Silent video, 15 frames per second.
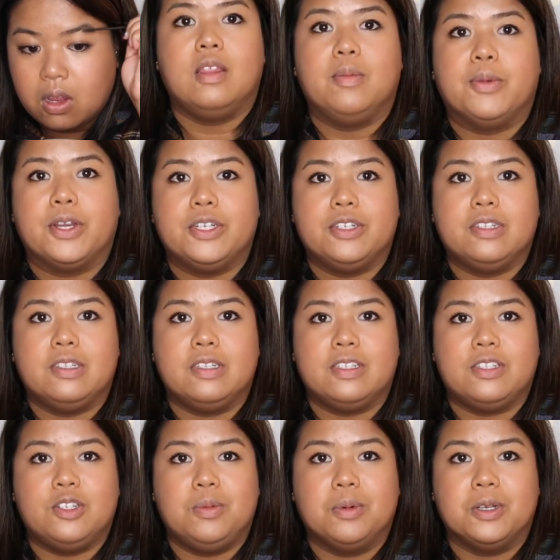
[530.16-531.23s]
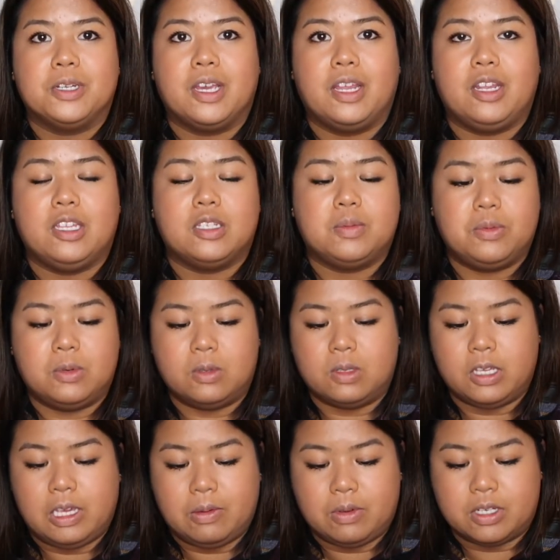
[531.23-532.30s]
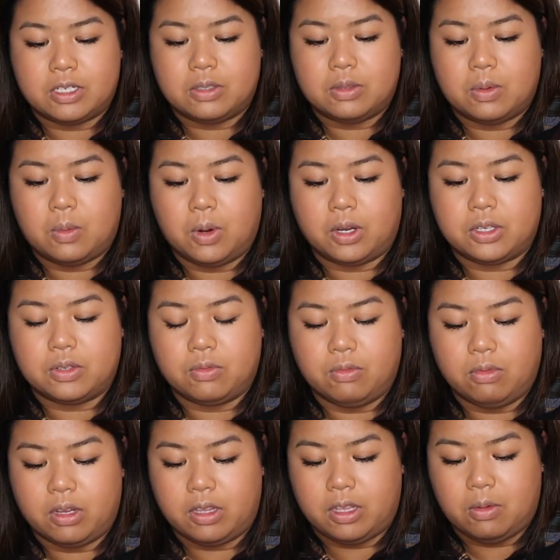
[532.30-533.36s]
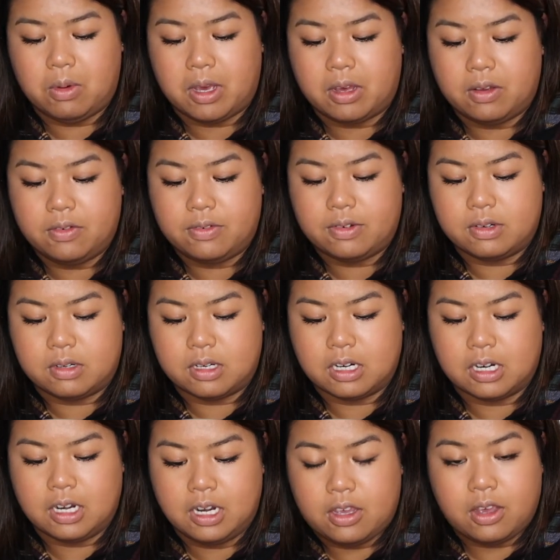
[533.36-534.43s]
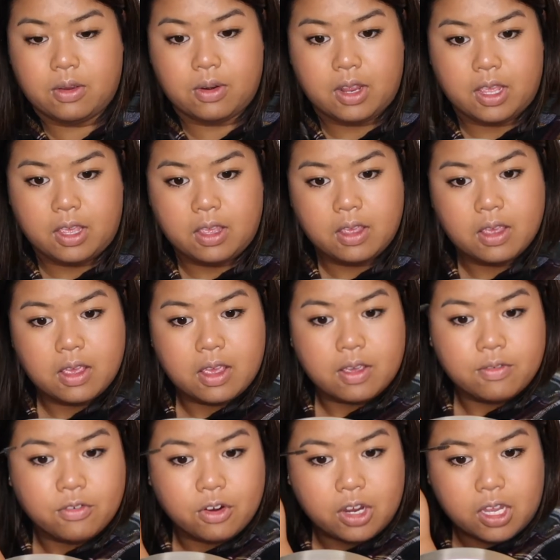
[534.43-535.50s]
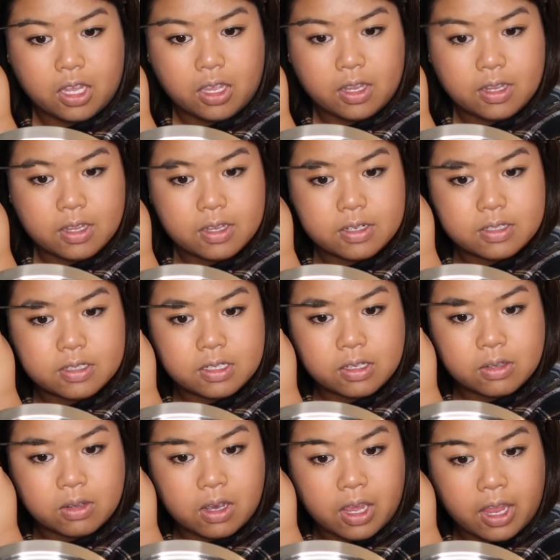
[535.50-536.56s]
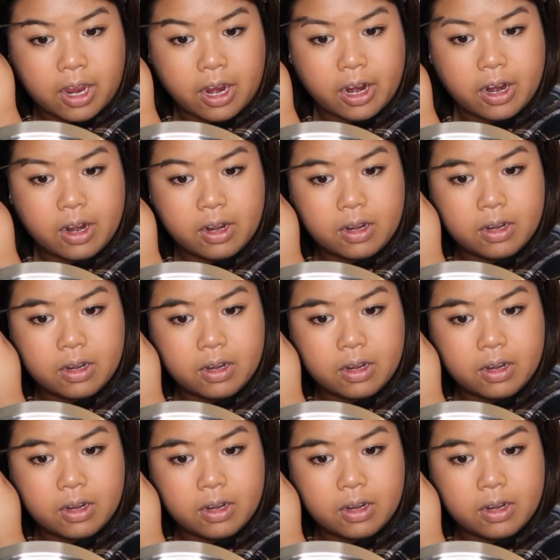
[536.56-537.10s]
The brush is a super tiny spoolie, which works really well for coating every single hair.